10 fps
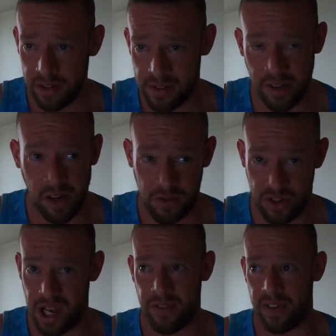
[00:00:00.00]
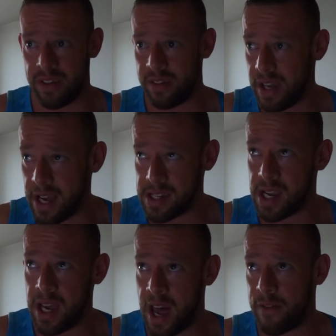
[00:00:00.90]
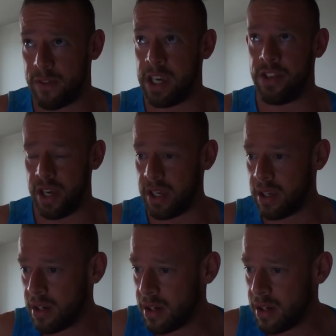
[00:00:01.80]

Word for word: Is it called SAFED? S A F E D.